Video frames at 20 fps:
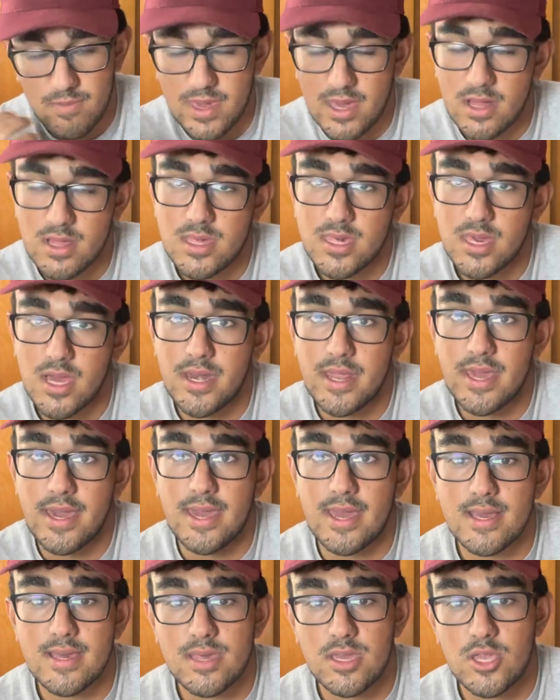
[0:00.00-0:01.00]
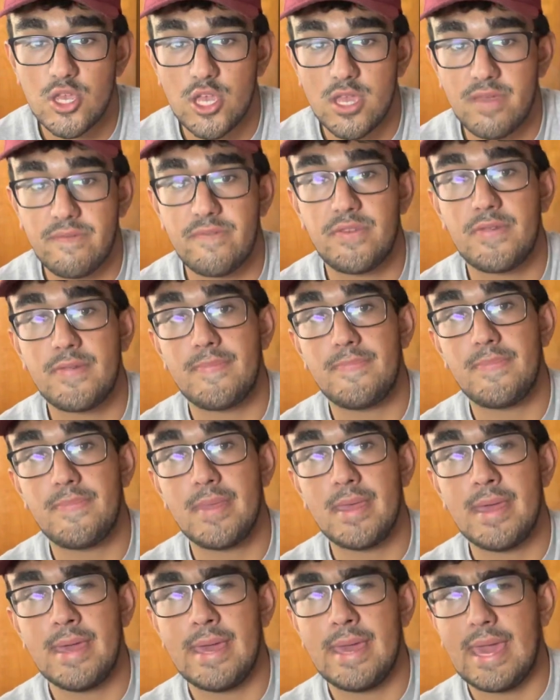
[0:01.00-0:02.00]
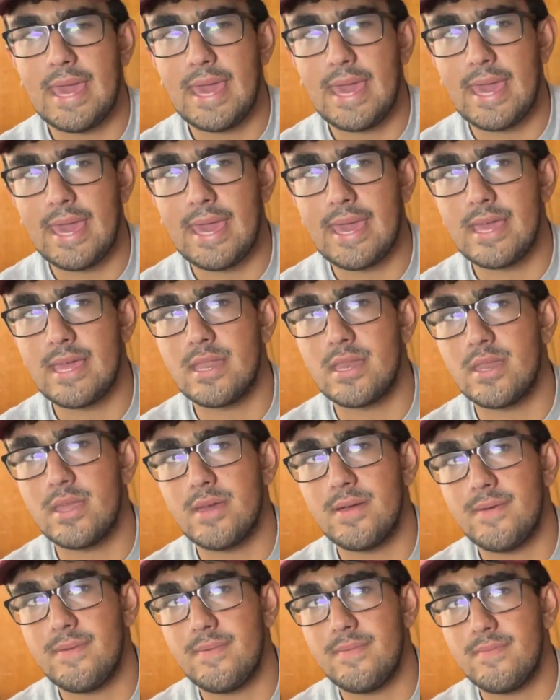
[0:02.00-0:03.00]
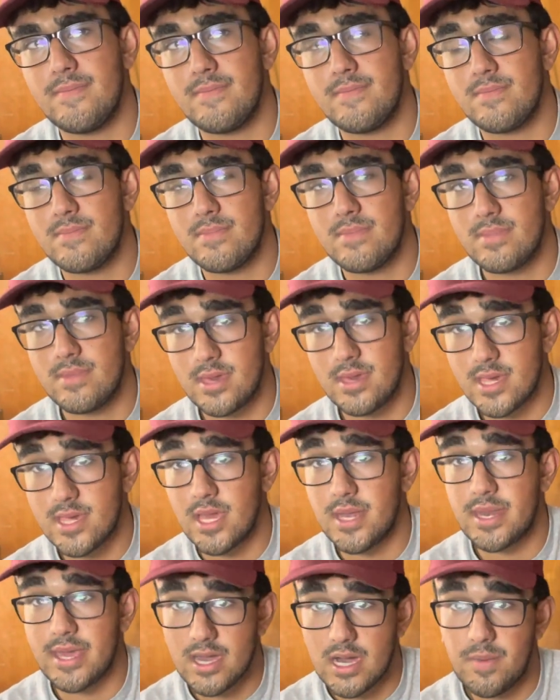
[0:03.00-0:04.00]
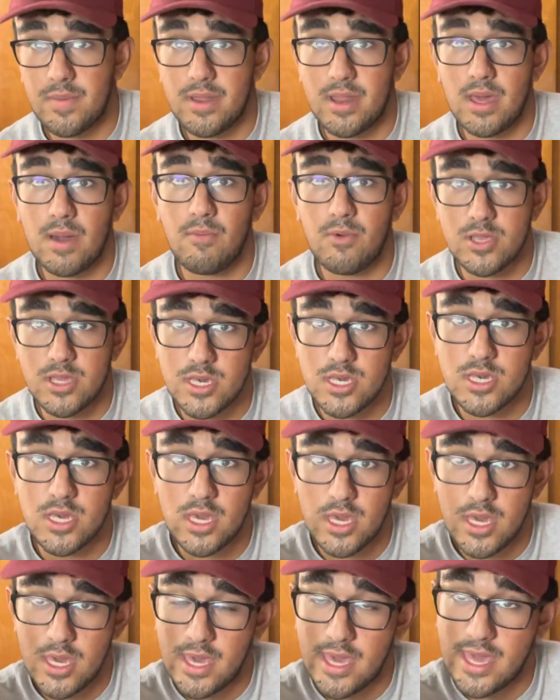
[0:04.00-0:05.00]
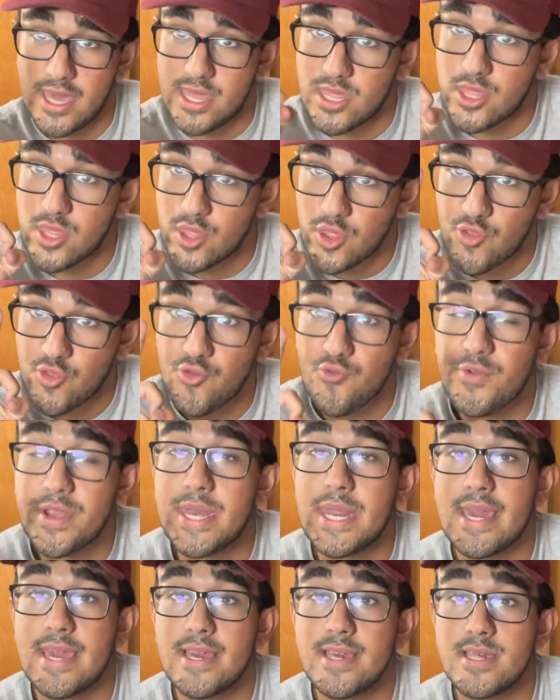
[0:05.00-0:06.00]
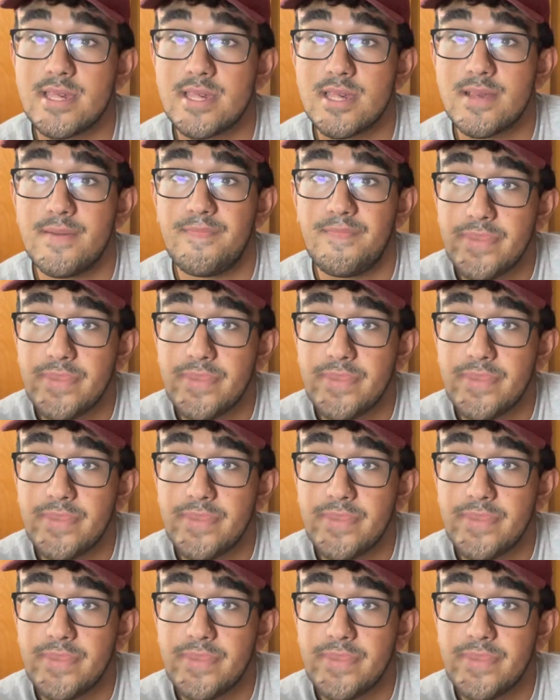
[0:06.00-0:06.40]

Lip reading: be on Sunday against the Chiefs. And this Sunday coming up, which is in 3 days.